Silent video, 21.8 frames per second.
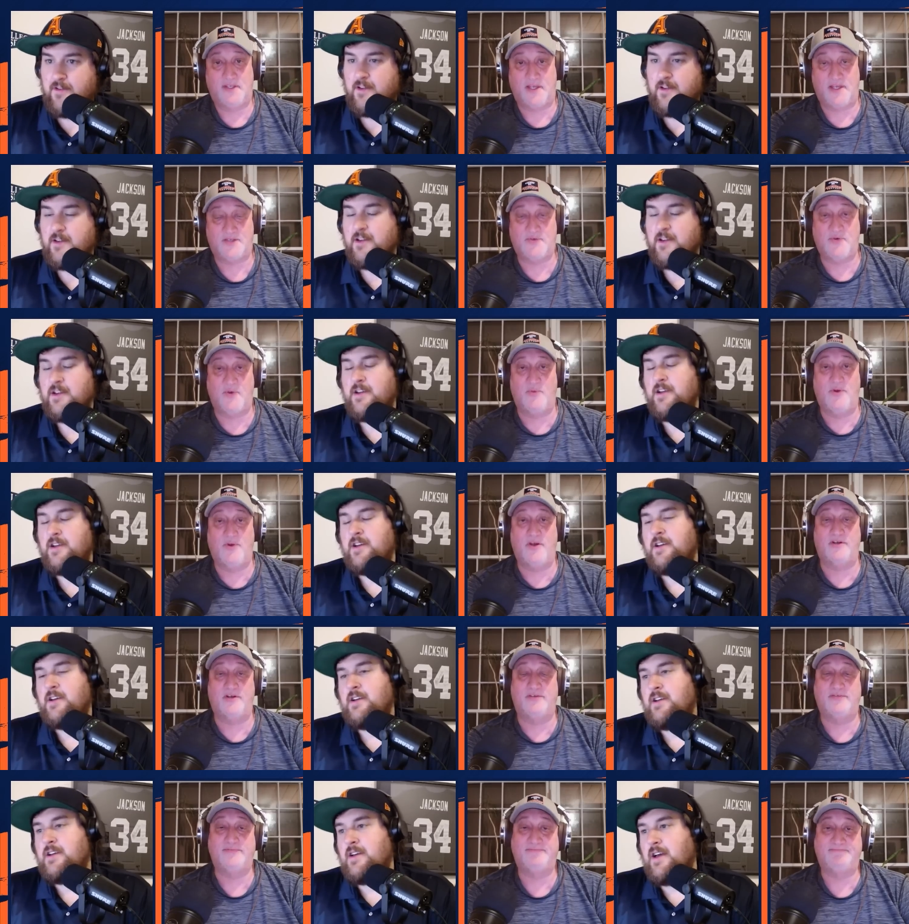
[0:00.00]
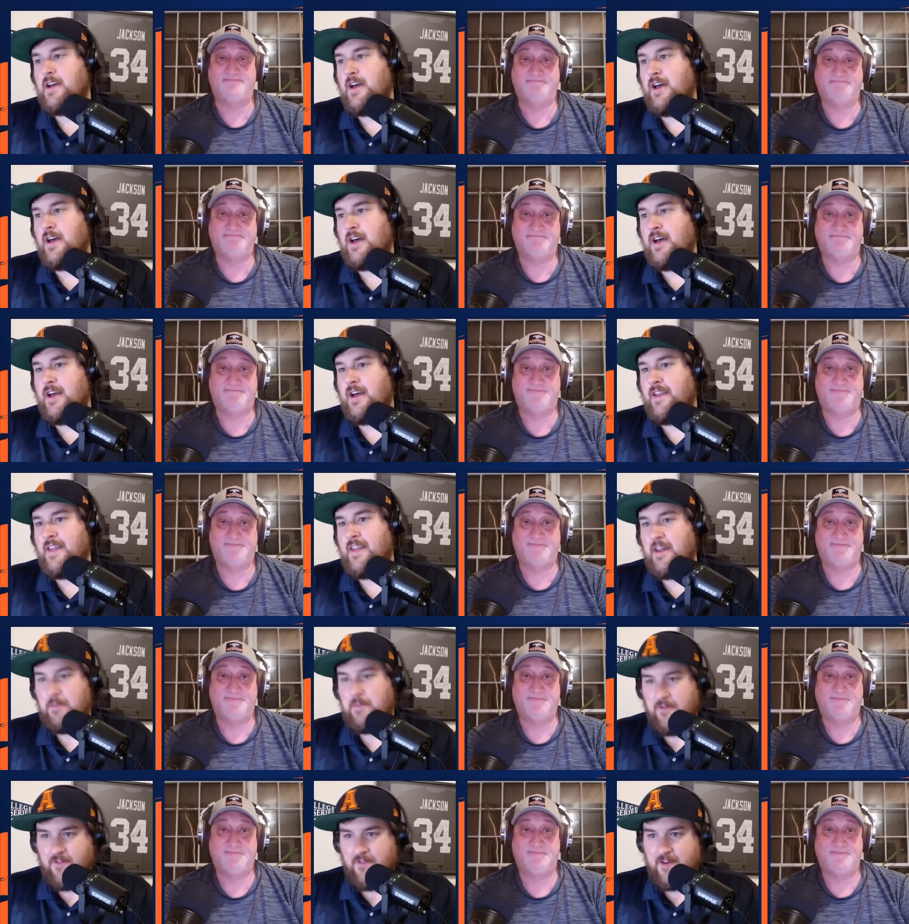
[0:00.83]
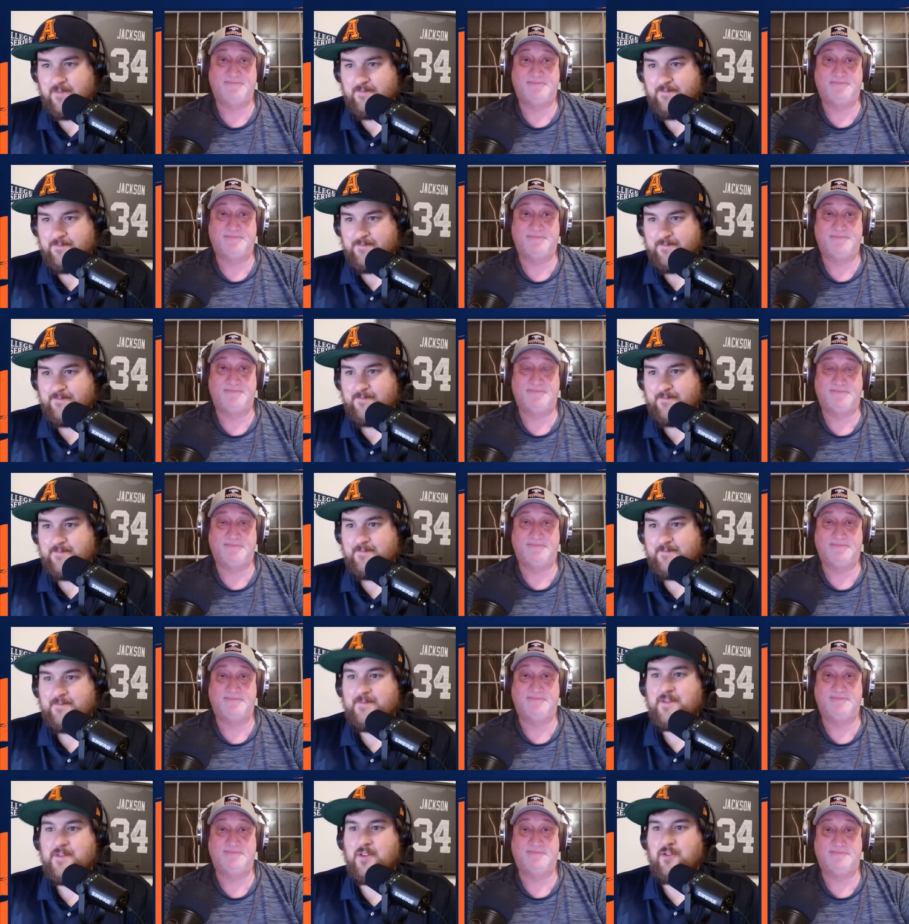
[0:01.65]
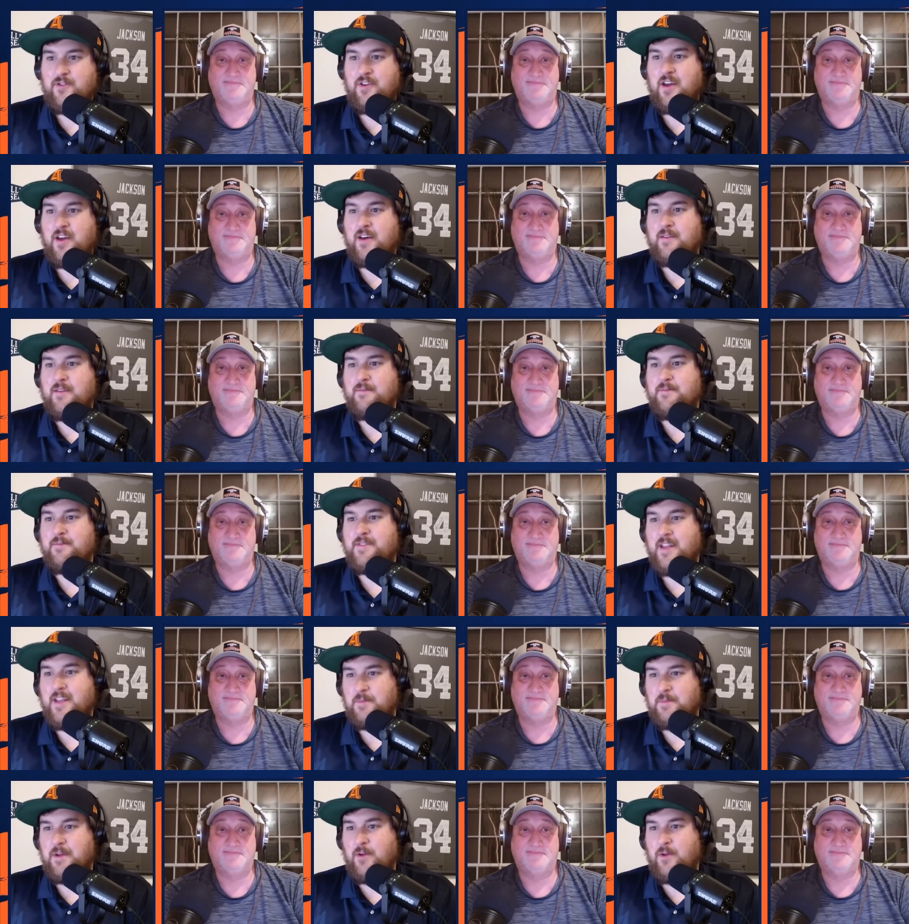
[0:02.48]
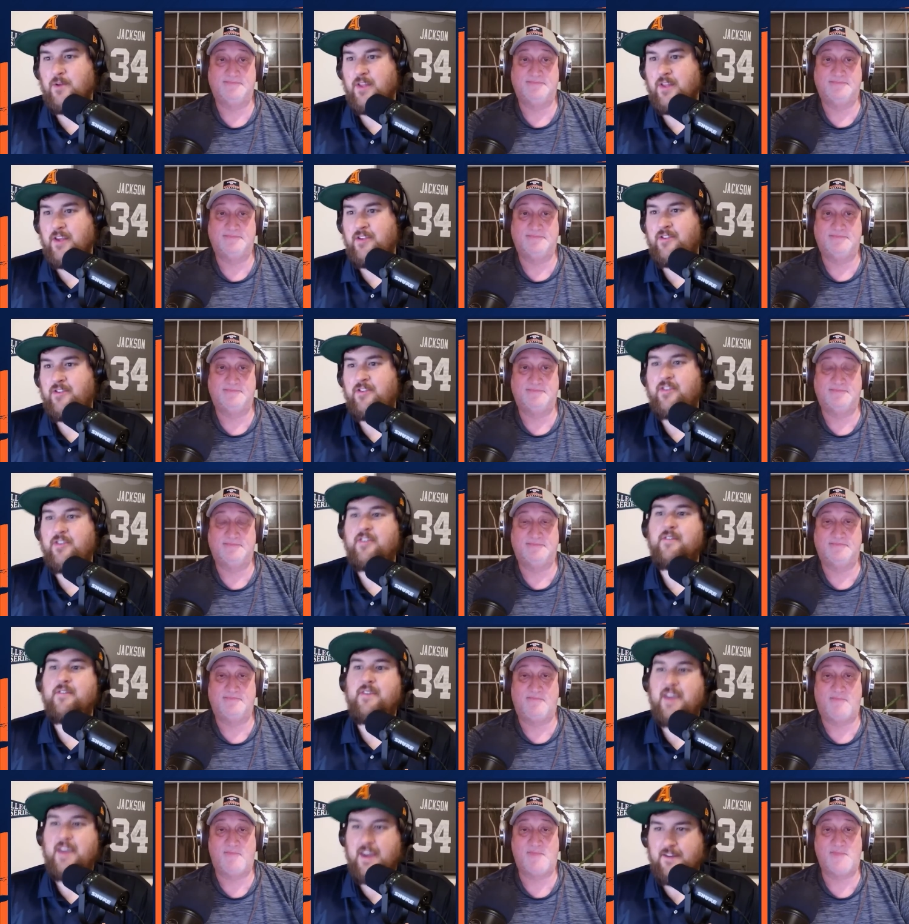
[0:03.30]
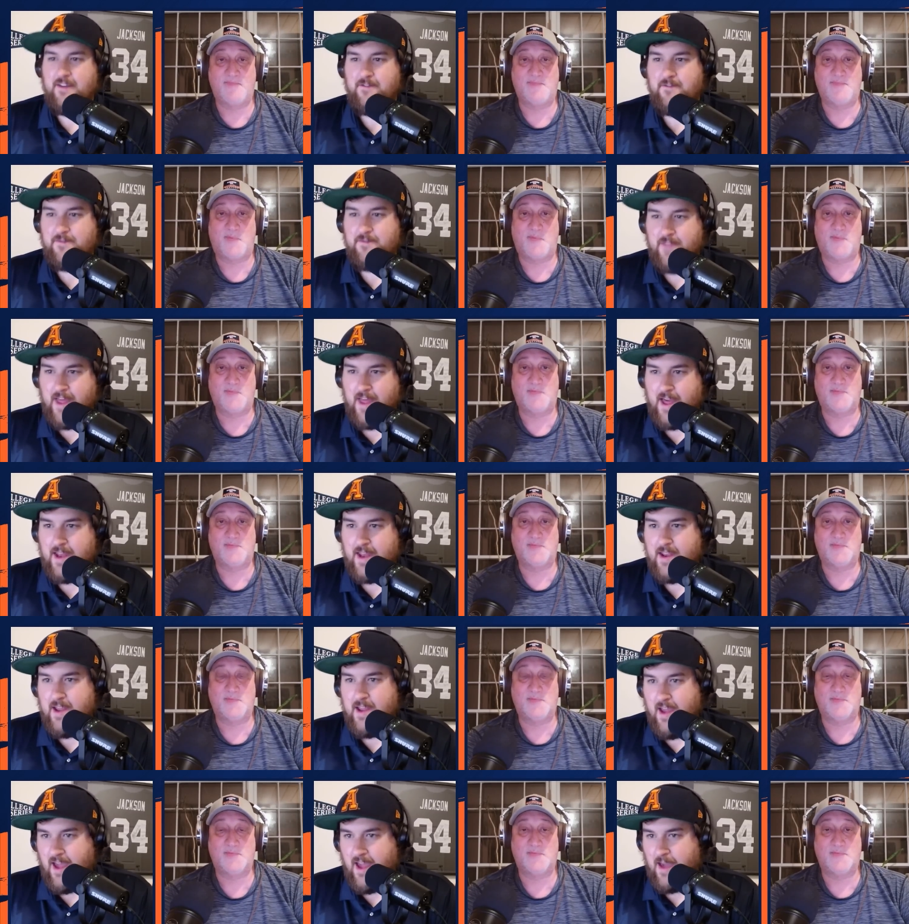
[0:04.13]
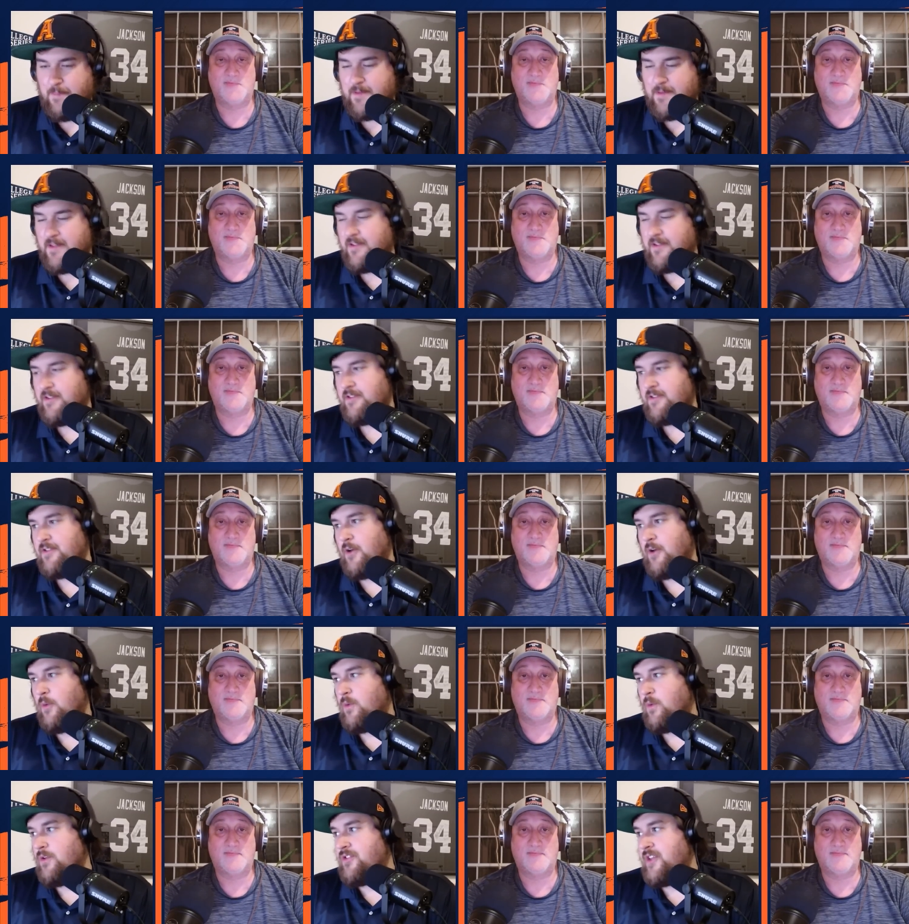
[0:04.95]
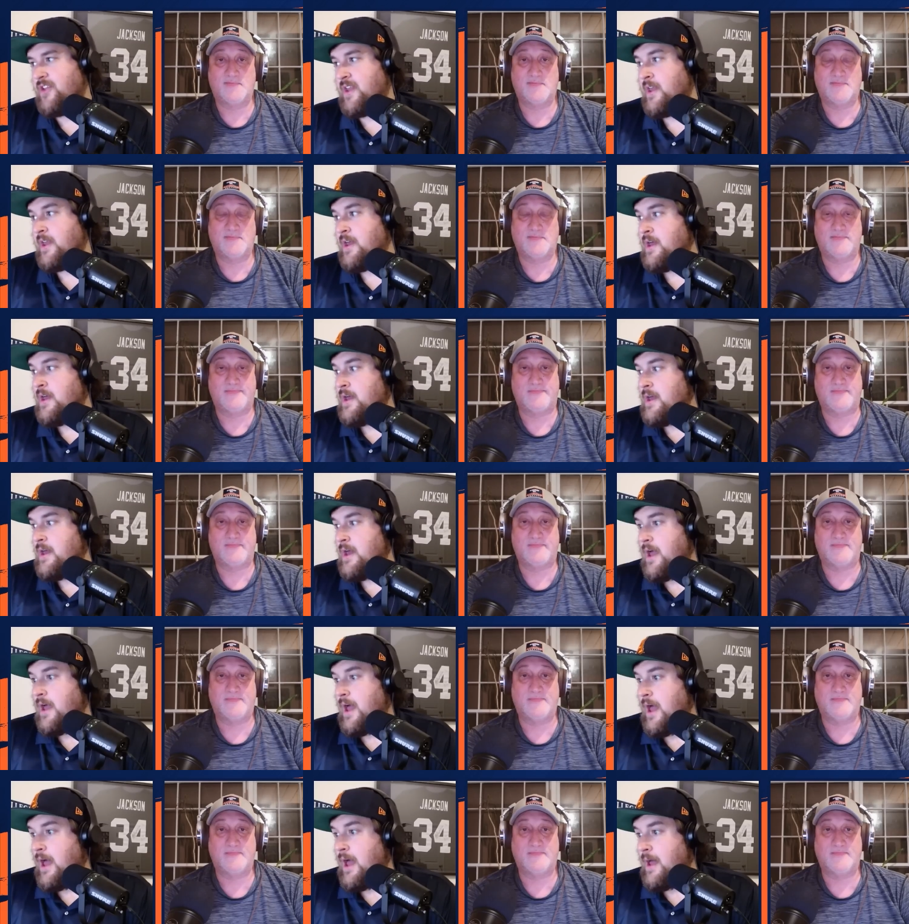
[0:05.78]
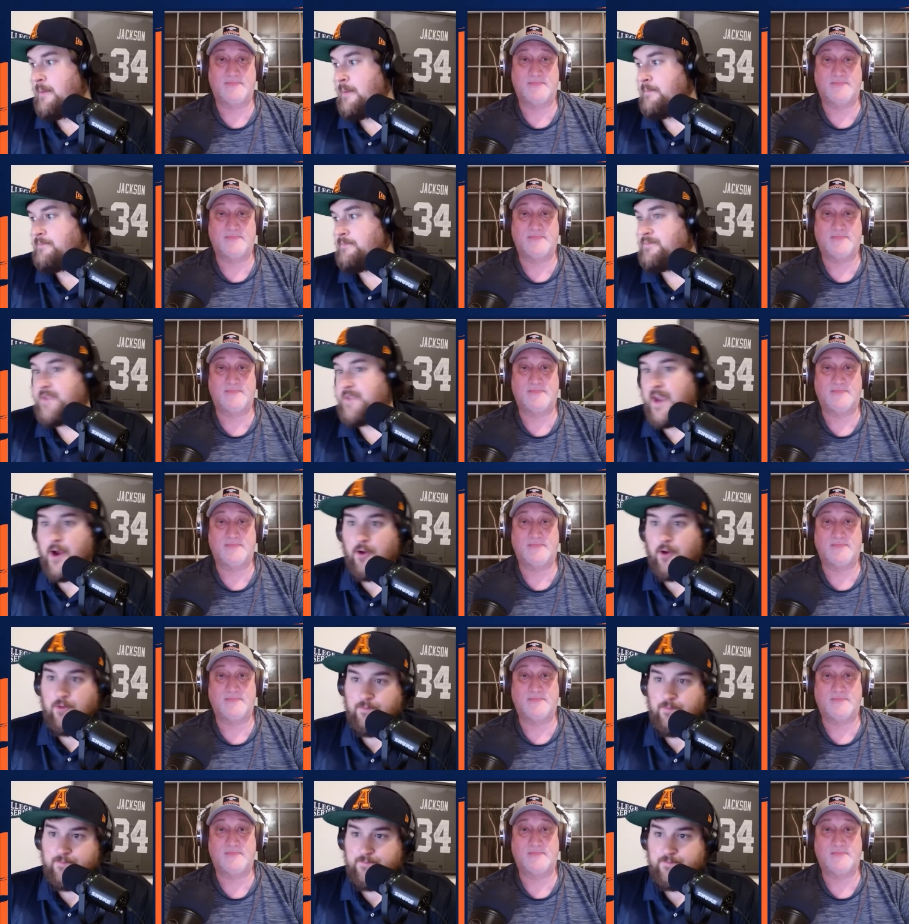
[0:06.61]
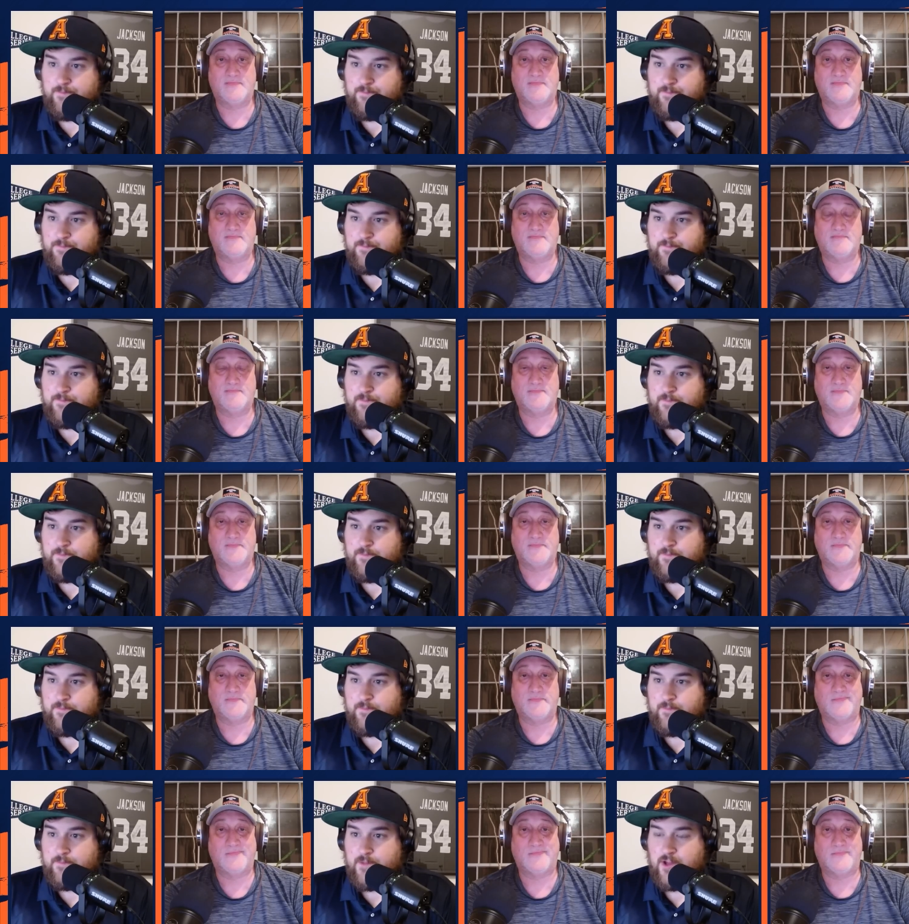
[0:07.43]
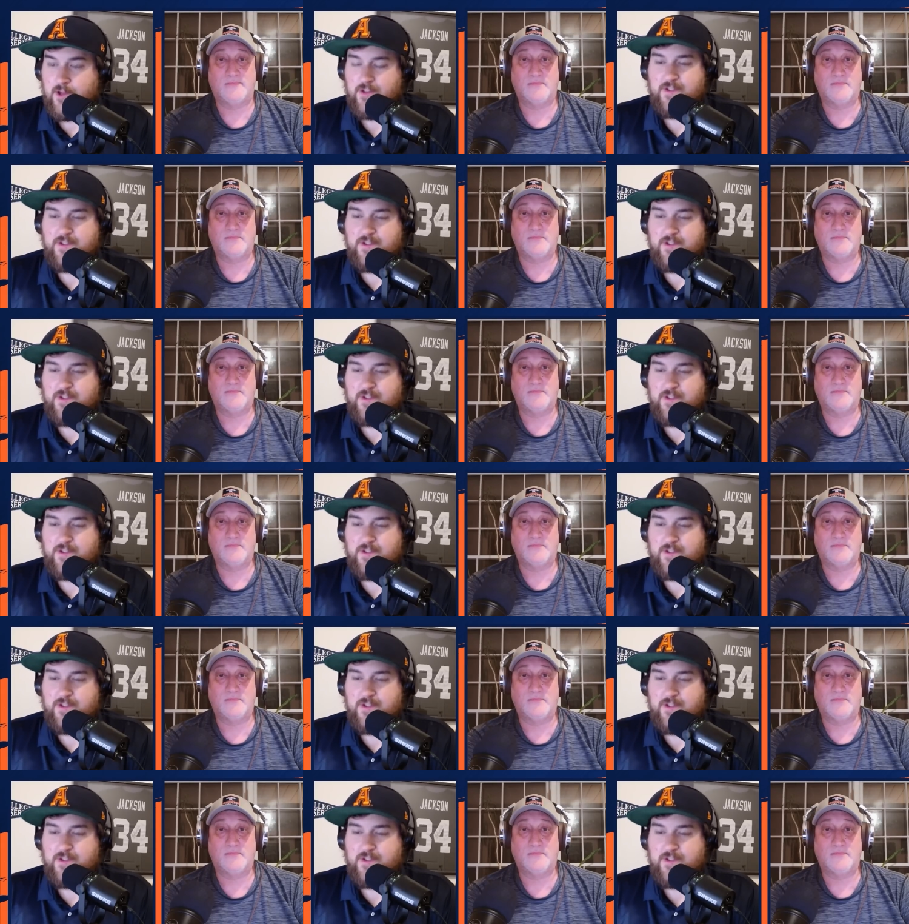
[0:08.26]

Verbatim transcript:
Speaker 1: Yes, we will. Uh, and that'll be fun. So come celebrate with us if that happens. So we'll see. Um, Darrell, good